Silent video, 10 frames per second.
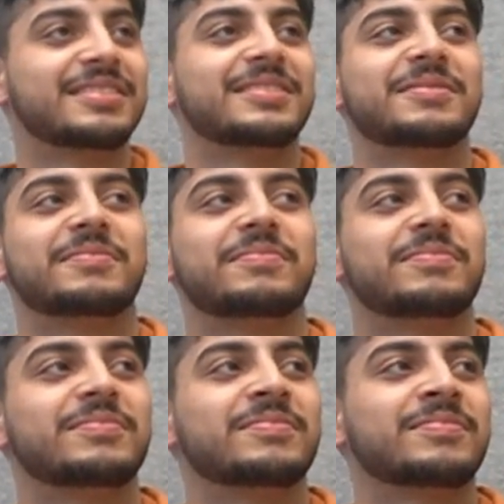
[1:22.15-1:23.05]

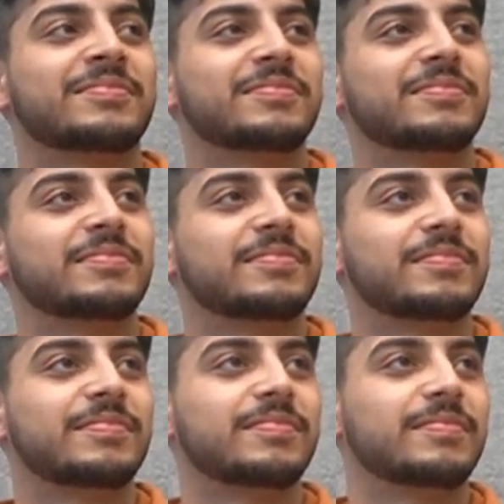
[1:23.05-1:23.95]

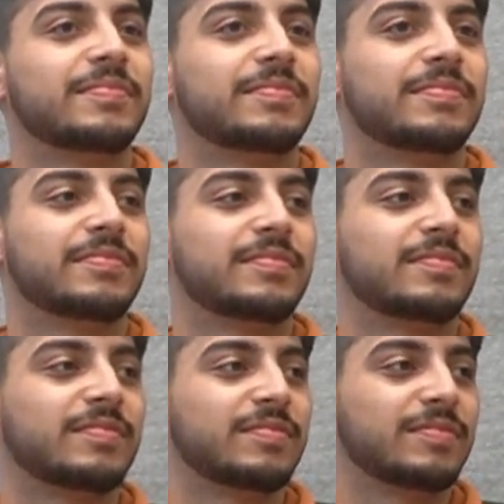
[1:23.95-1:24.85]

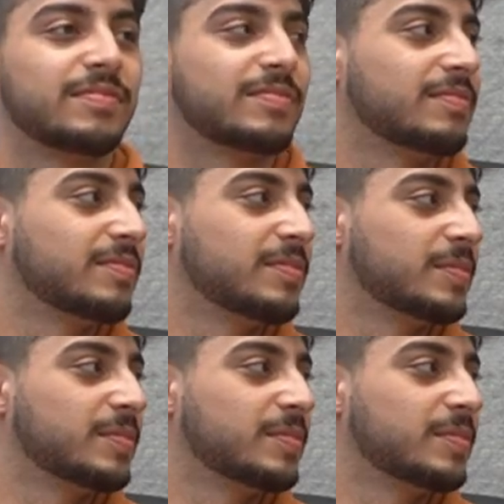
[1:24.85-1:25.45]
This person isn't speaking.